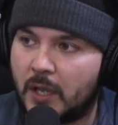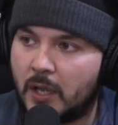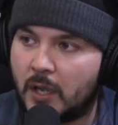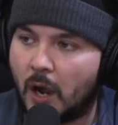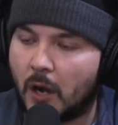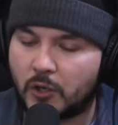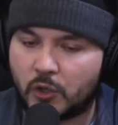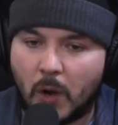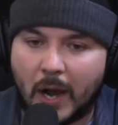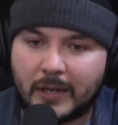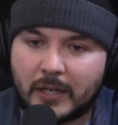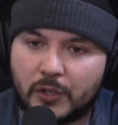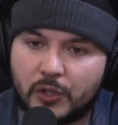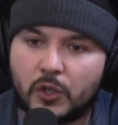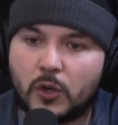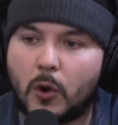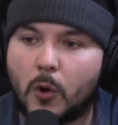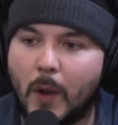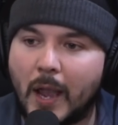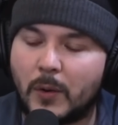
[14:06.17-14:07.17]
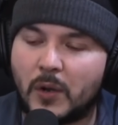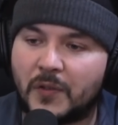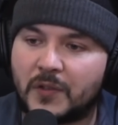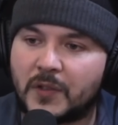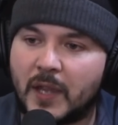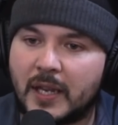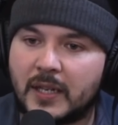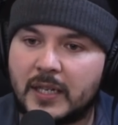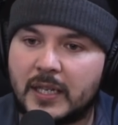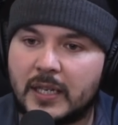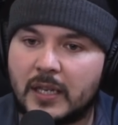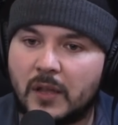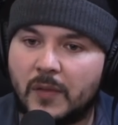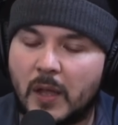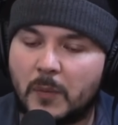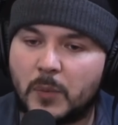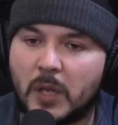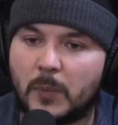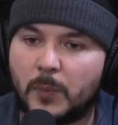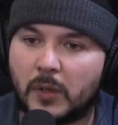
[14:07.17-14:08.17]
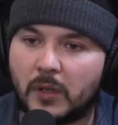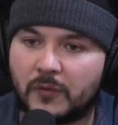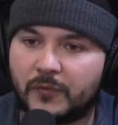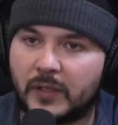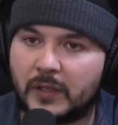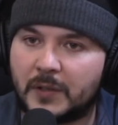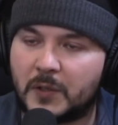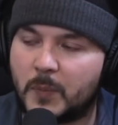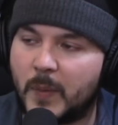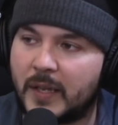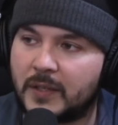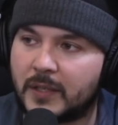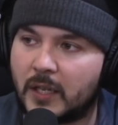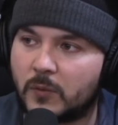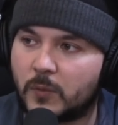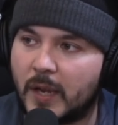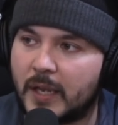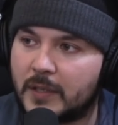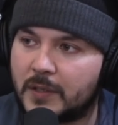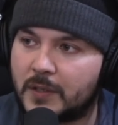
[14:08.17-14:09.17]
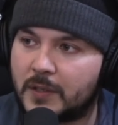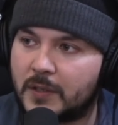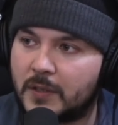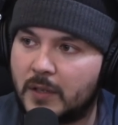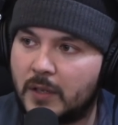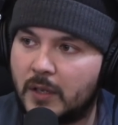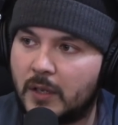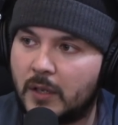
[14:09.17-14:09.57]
are trying to do away with this idea that people are villains based on race.